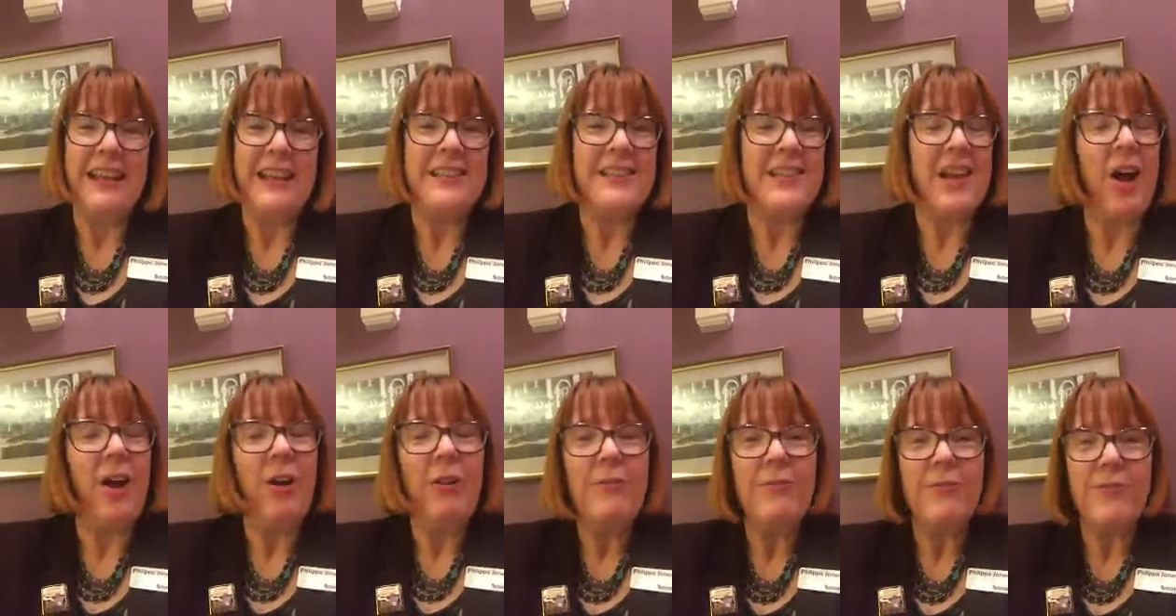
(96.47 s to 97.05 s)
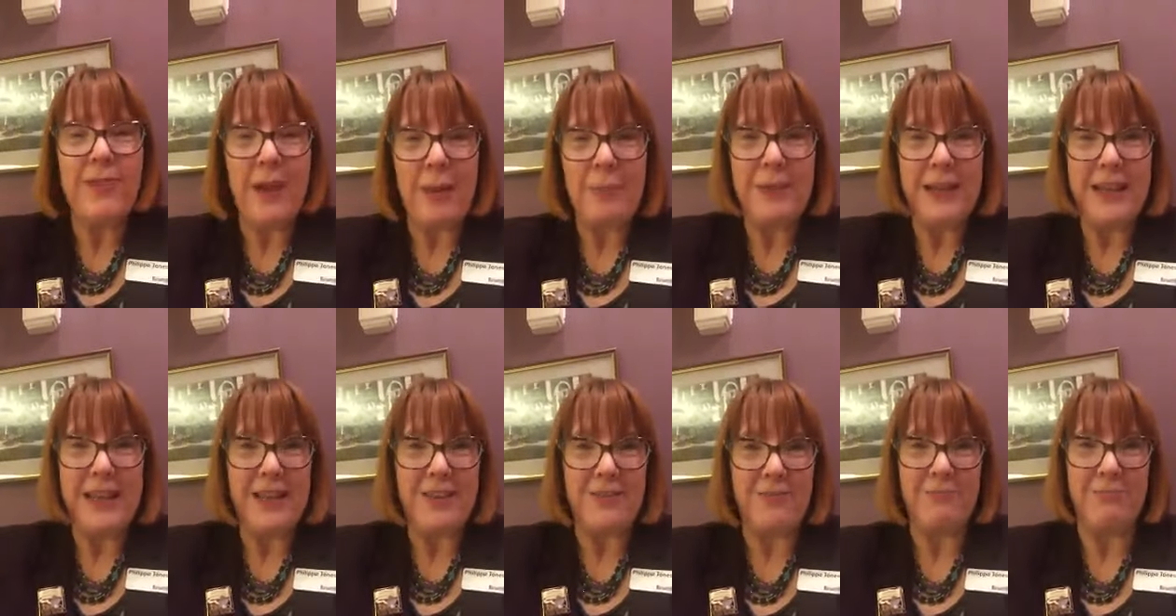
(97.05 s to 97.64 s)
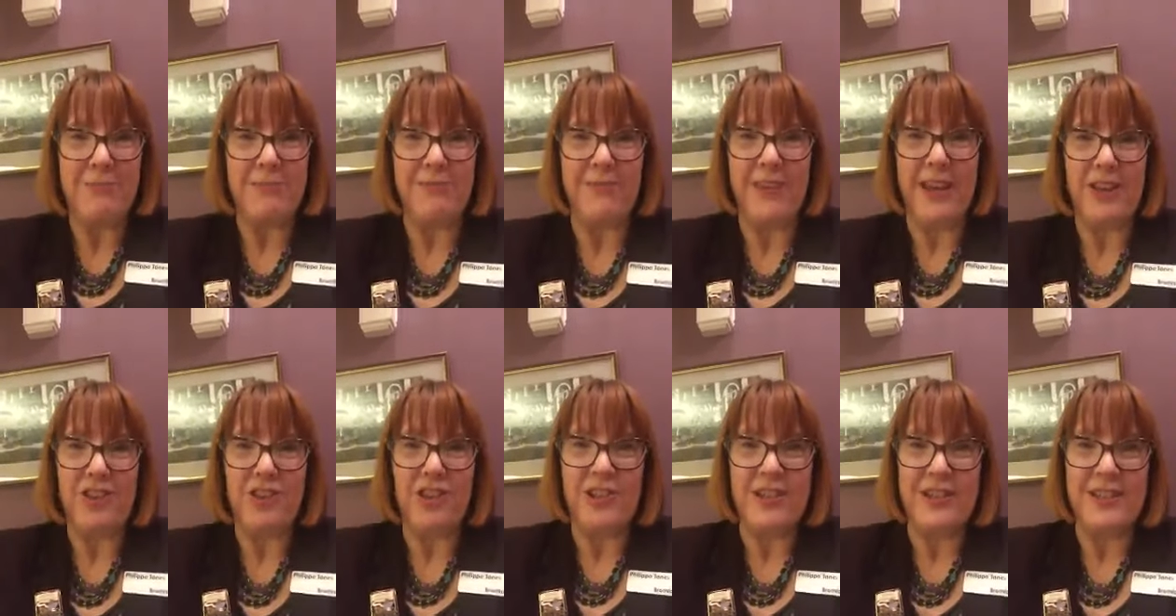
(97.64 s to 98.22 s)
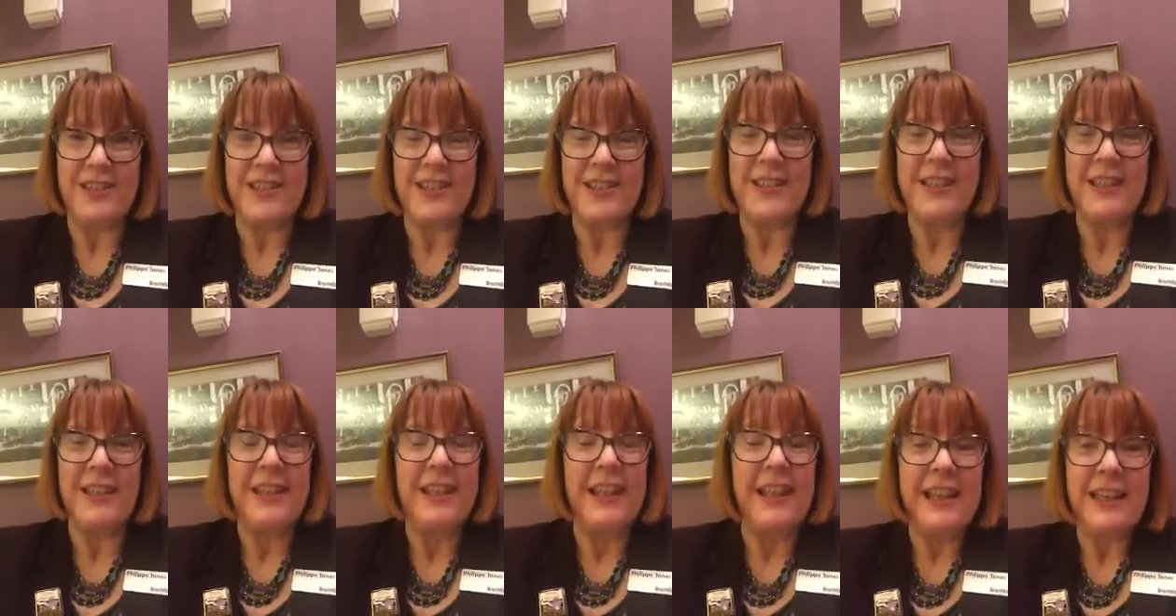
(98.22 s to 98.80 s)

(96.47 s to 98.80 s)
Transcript: it's a whole family of professions.